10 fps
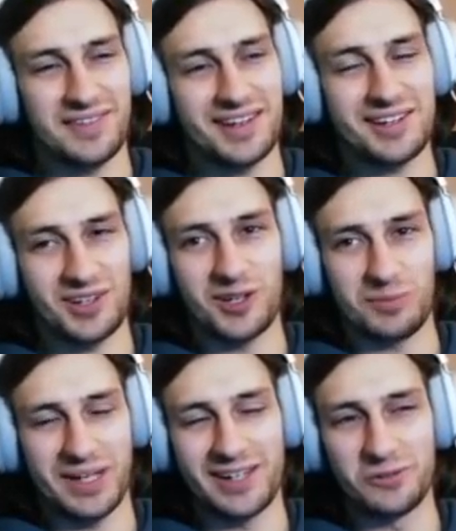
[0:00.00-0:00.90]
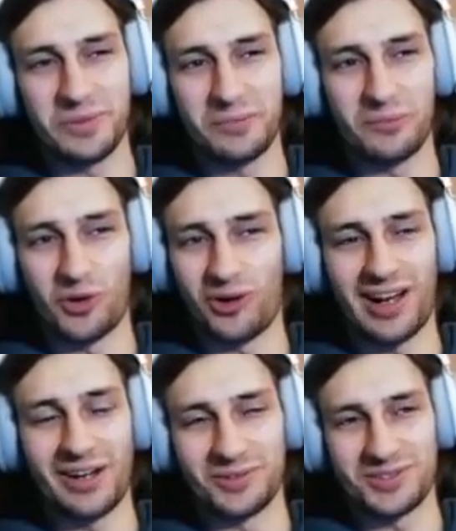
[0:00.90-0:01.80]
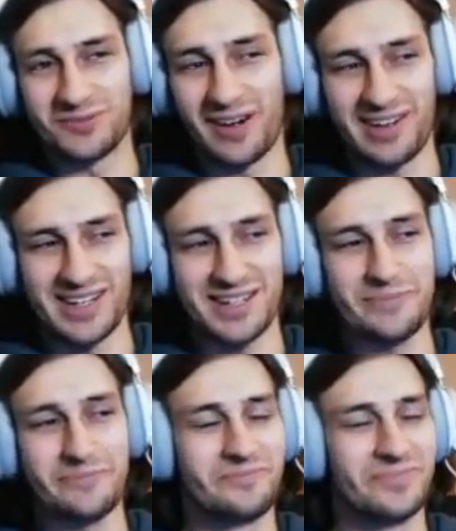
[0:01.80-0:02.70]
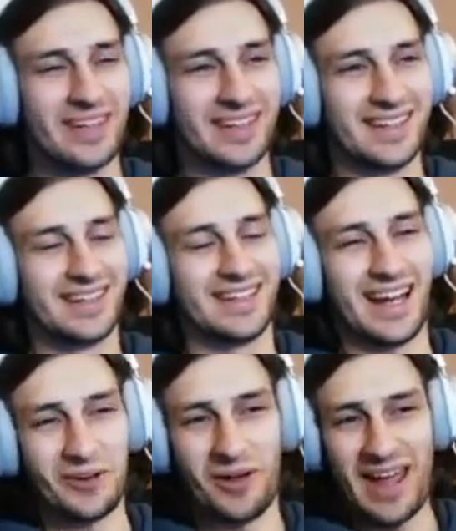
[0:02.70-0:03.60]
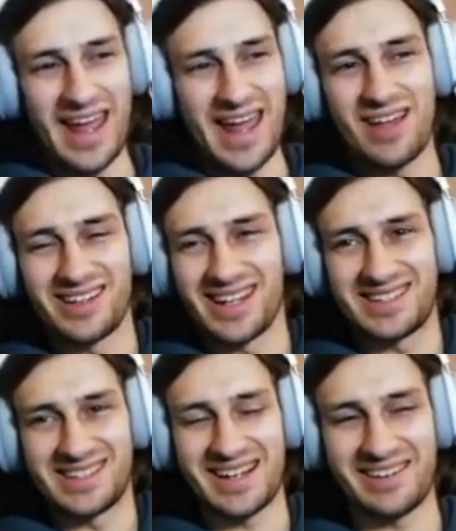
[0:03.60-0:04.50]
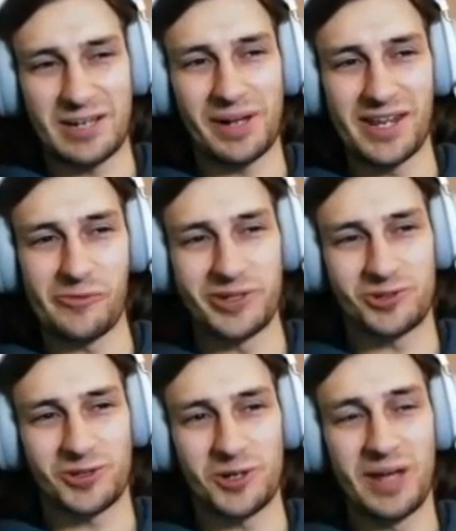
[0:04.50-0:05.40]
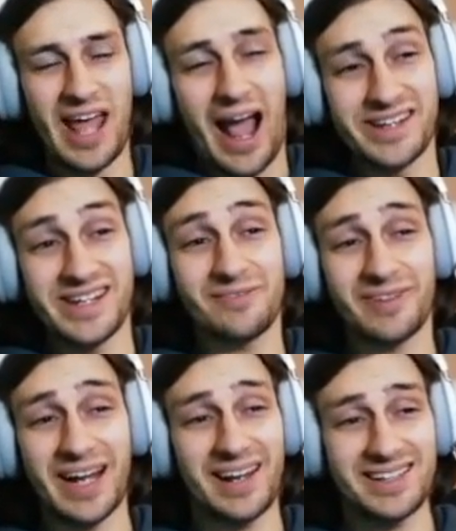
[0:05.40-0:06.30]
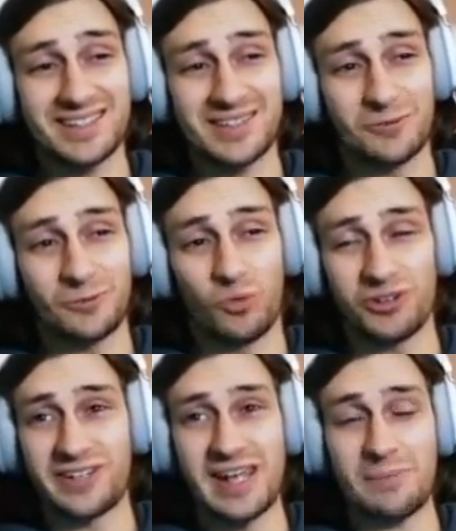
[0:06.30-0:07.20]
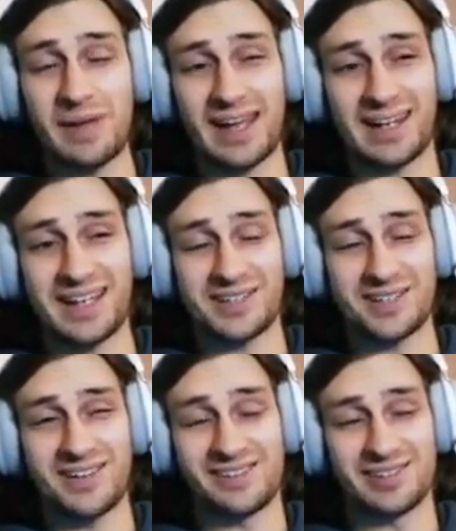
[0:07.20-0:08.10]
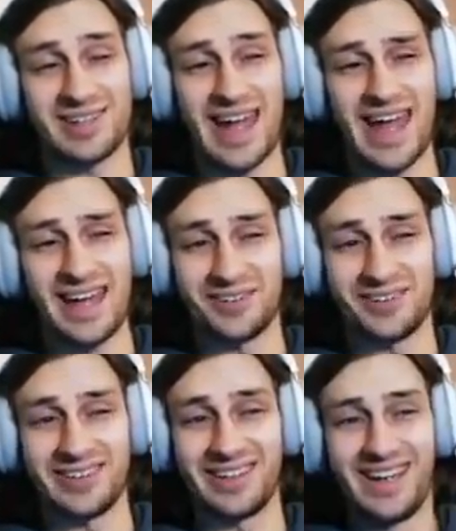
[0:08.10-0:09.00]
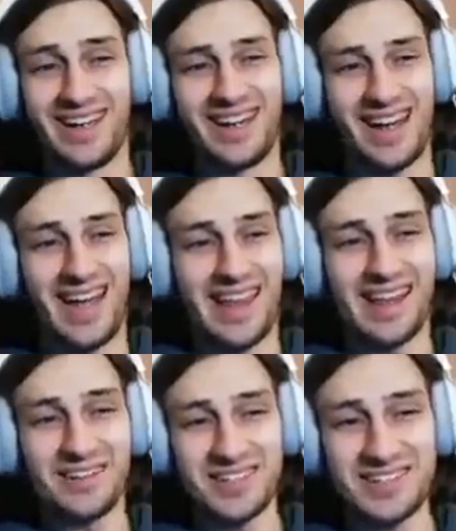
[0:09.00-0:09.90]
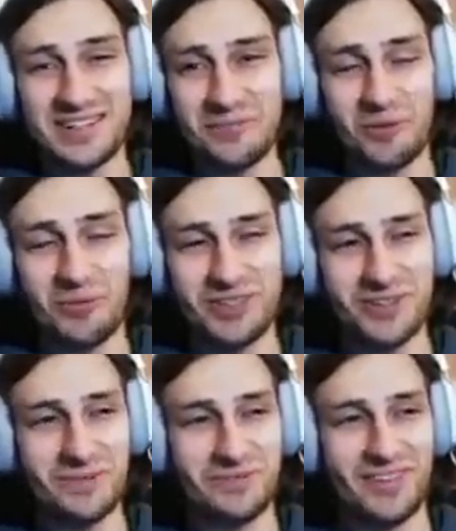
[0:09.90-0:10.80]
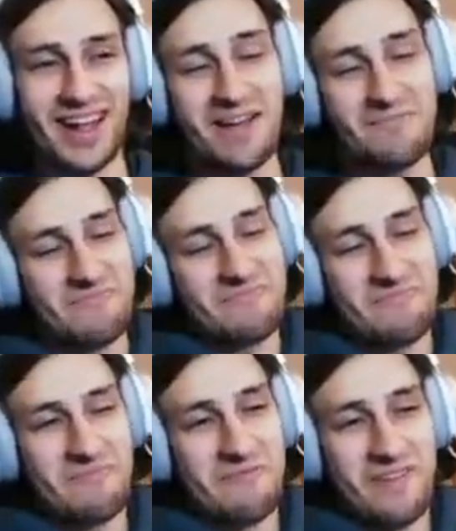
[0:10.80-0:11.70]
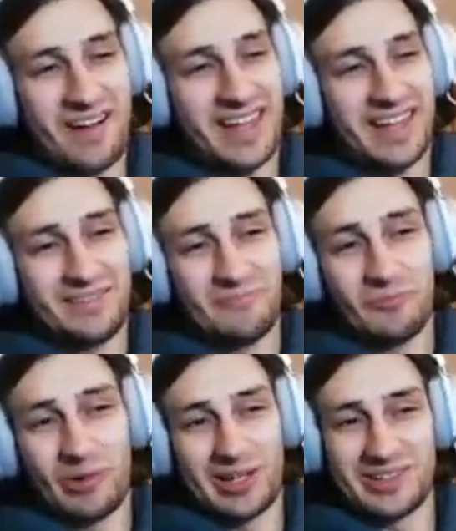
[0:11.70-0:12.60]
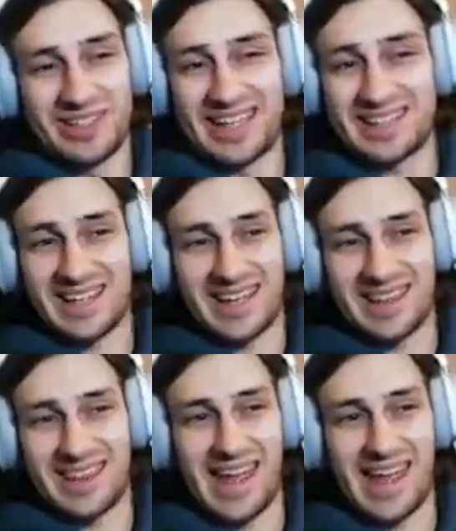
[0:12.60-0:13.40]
It could be a little bit more. I was very dumb. I got hit unnecessarily by the wizard. I didn't realise until watching it back later, and I was like, hang on. That was a terrible wizard fight. Fuck it. We're losing a second there.